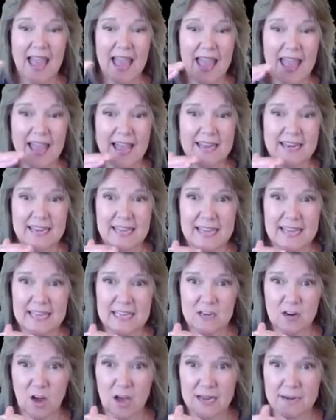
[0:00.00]
and
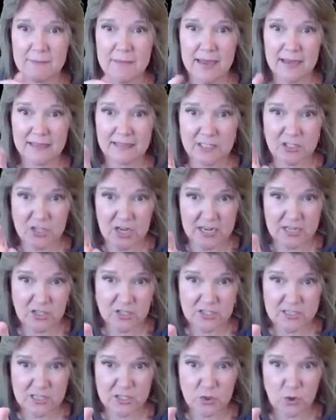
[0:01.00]
it automatically
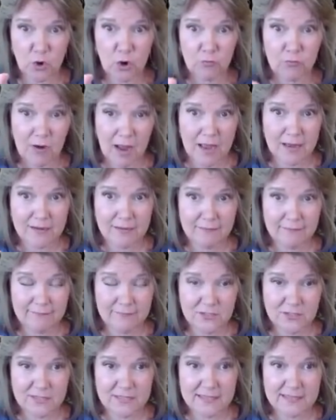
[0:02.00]
changes it to a run.
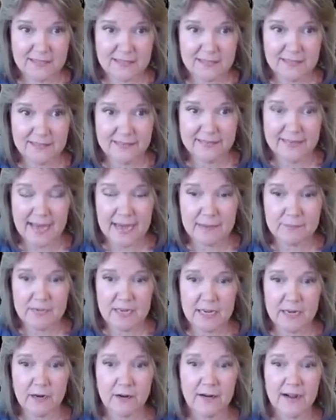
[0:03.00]
See, it's named
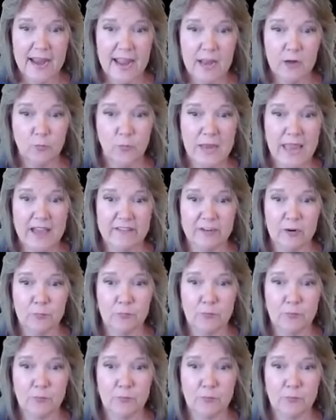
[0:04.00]
here, and we have our